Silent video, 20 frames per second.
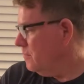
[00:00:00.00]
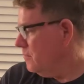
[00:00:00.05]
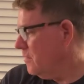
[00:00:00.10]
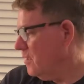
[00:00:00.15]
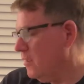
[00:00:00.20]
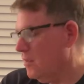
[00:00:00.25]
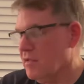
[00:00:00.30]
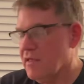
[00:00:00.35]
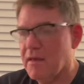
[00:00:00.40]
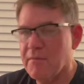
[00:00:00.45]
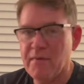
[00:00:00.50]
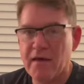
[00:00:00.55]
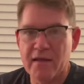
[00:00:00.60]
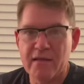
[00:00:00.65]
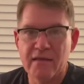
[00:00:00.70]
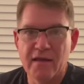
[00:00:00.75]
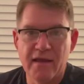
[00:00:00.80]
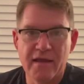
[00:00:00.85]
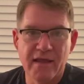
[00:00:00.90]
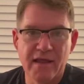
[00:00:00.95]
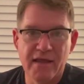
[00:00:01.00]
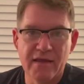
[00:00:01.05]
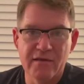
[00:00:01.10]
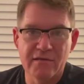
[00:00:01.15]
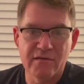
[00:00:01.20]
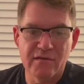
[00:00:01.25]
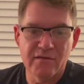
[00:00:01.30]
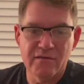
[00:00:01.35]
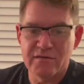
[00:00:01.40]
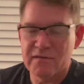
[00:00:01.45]
They all came back
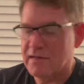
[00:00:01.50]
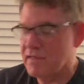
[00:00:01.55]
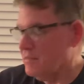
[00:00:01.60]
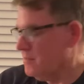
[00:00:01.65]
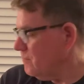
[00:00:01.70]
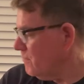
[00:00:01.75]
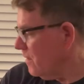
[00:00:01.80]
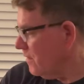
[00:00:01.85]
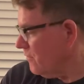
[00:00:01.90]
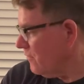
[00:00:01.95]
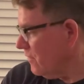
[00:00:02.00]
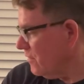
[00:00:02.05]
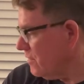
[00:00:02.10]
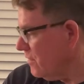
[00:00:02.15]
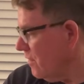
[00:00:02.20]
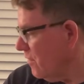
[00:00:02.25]
9.8, so it looks like, matter of fact,